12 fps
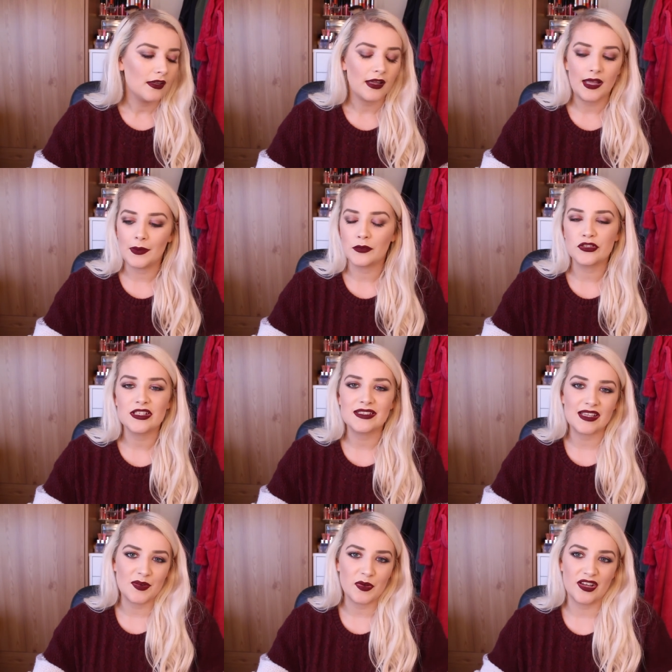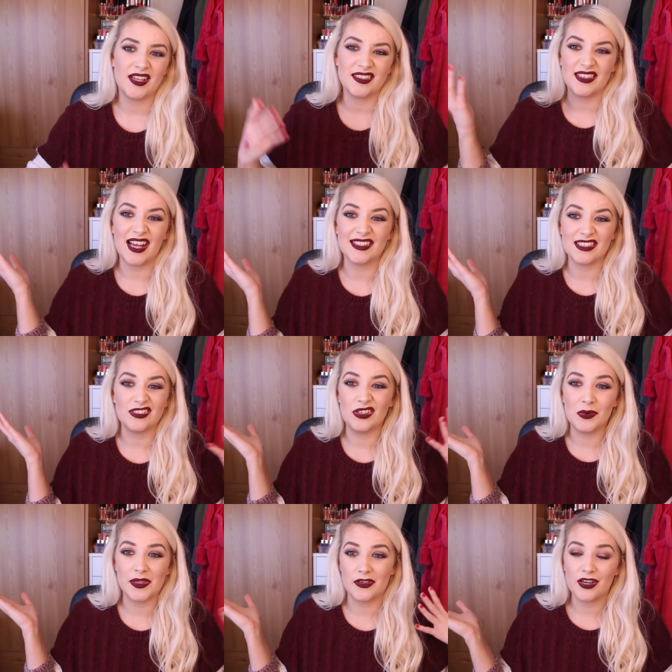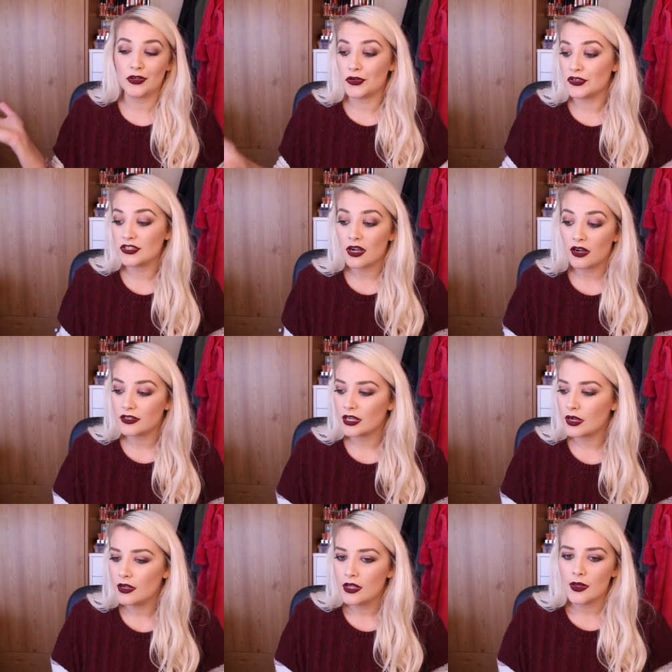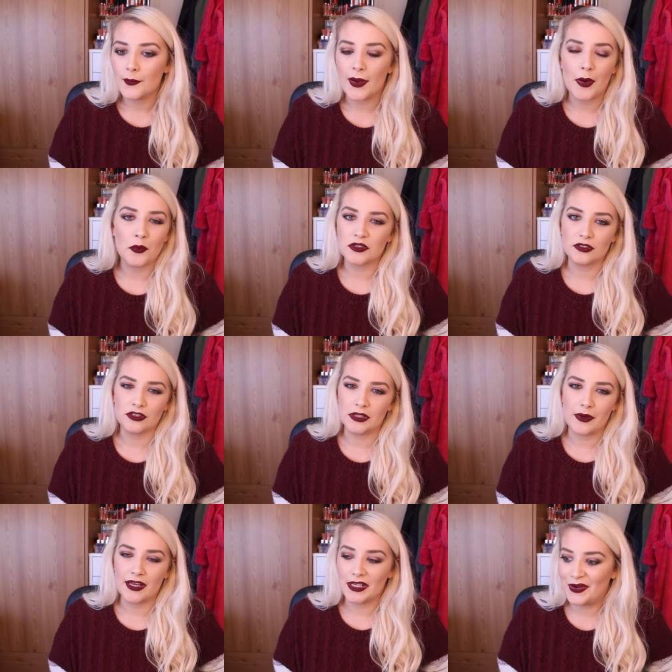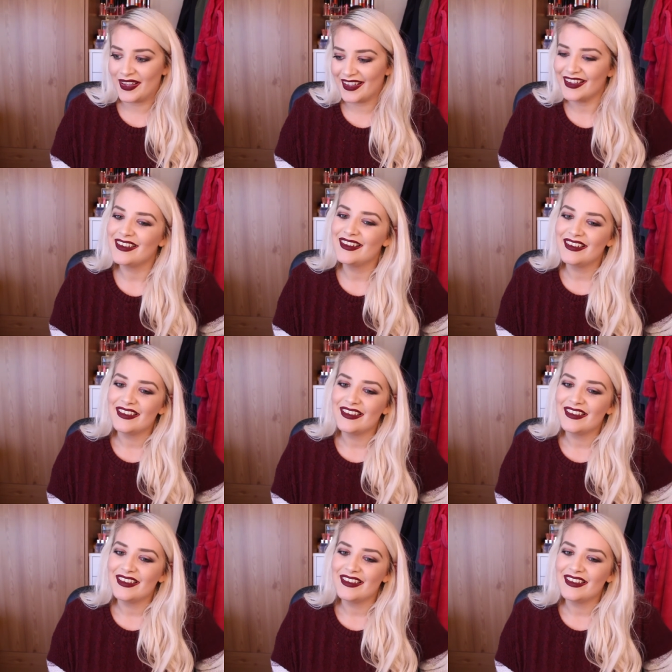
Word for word: Um, I was just saying whether I, that I didn't know whether I could or not, but I wasn't going to anyway.